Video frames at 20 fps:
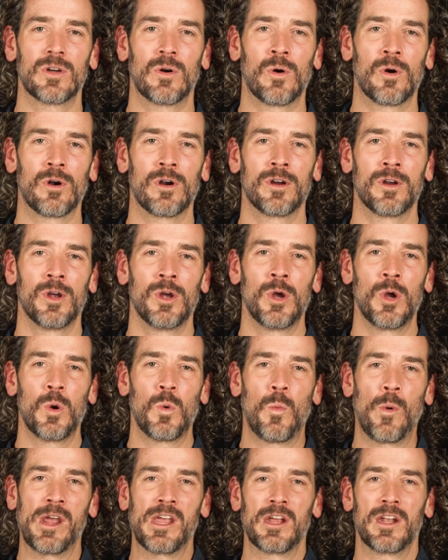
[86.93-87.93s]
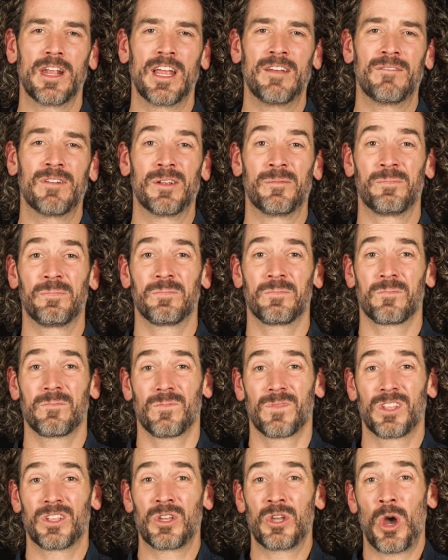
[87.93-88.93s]
Or we could even
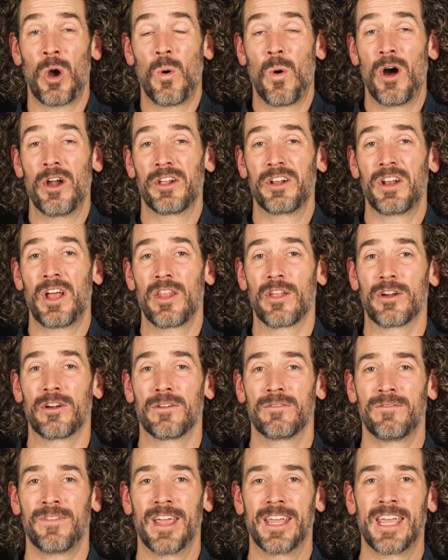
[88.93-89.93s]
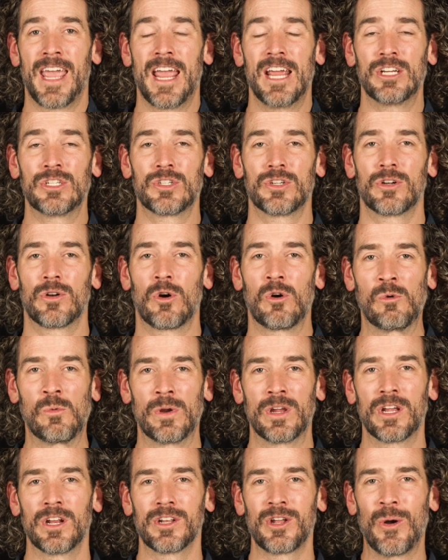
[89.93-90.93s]
go on another vacation. Or
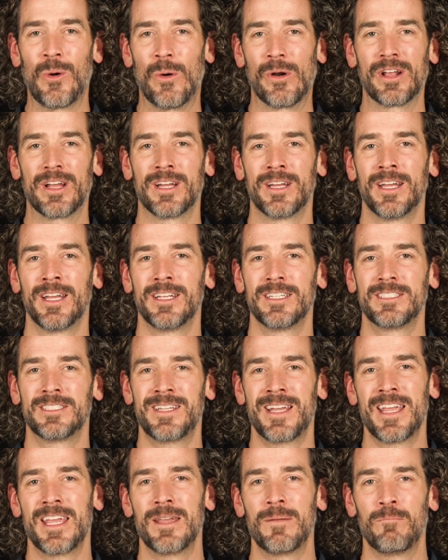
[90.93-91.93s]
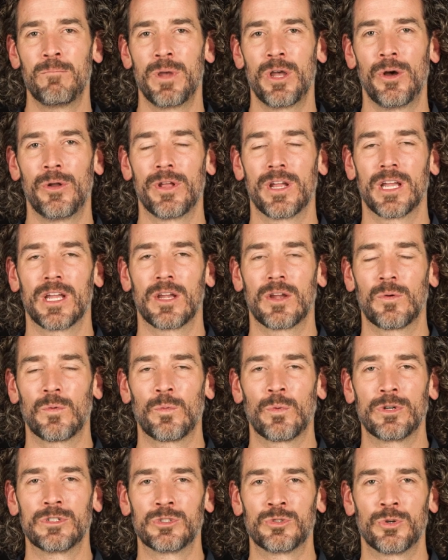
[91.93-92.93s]
we could go on a team building
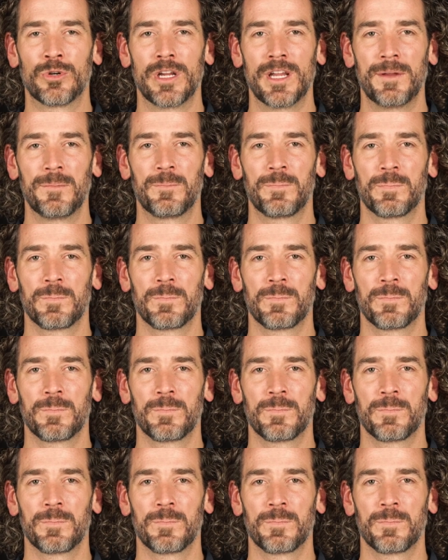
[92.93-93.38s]
retreat.